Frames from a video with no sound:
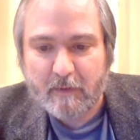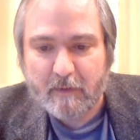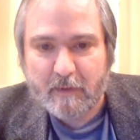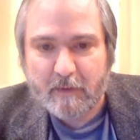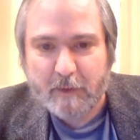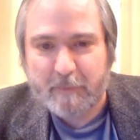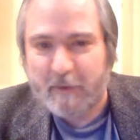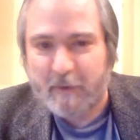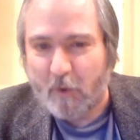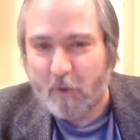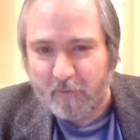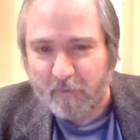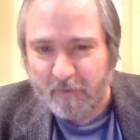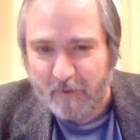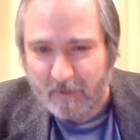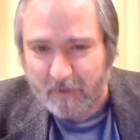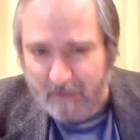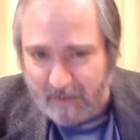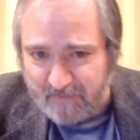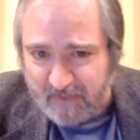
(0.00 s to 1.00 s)
There's been over
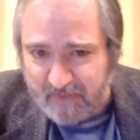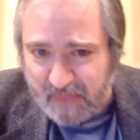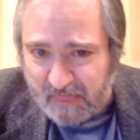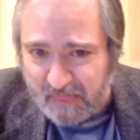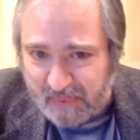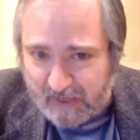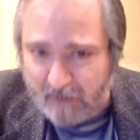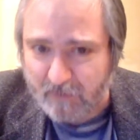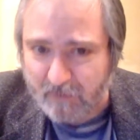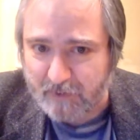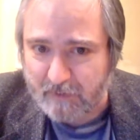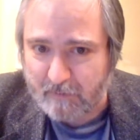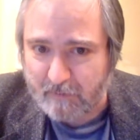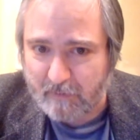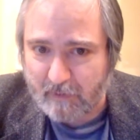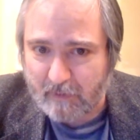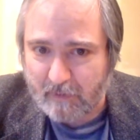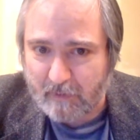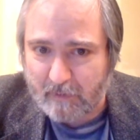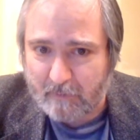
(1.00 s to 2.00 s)
11,000
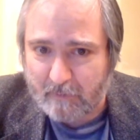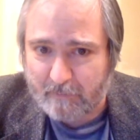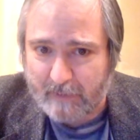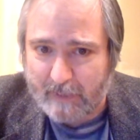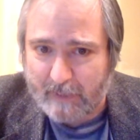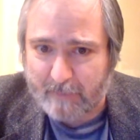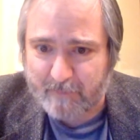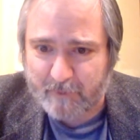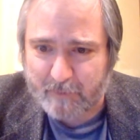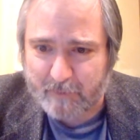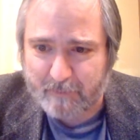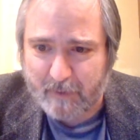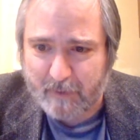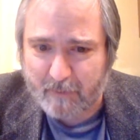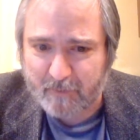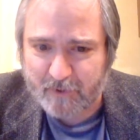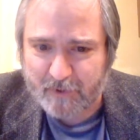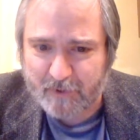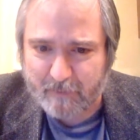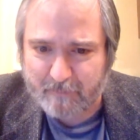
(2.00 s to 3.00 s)
papers
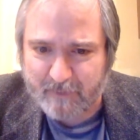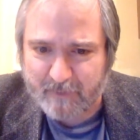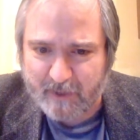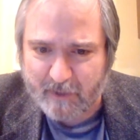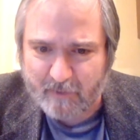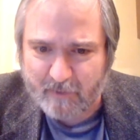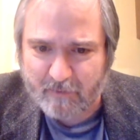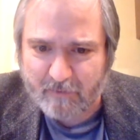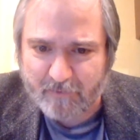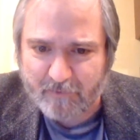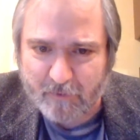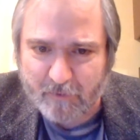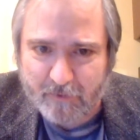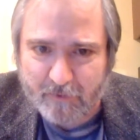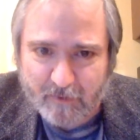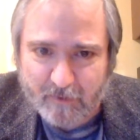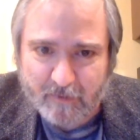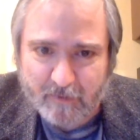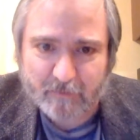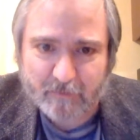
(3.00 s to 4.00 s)
published in peer-reviewed
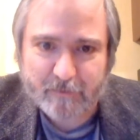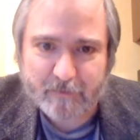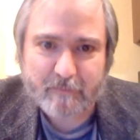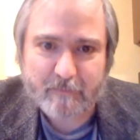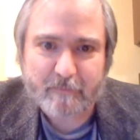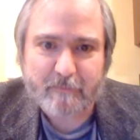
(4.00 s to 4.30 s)
journals.